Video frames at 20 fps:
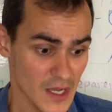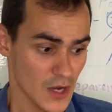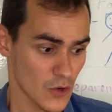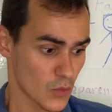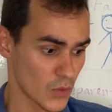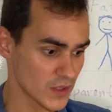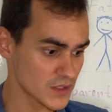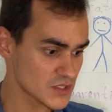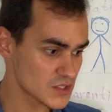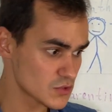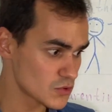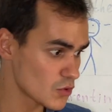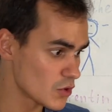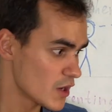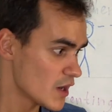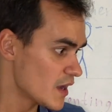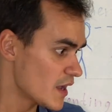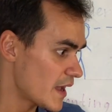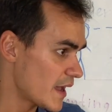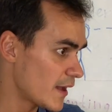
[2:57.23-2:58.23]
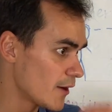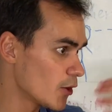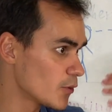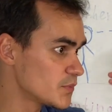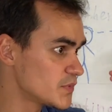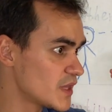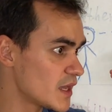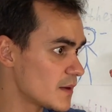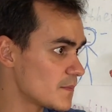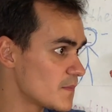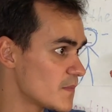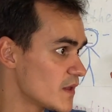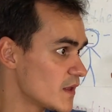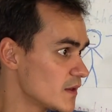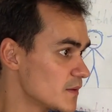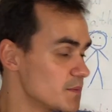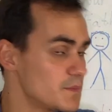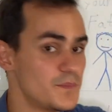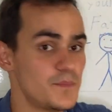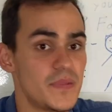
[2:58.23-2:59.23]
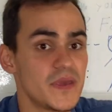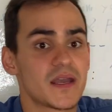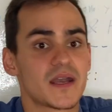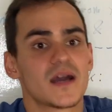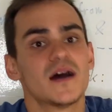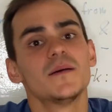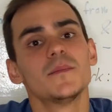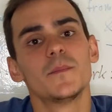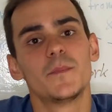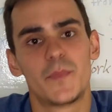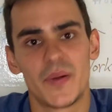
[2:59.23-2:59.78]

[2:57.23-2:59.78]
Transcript: wants to help them become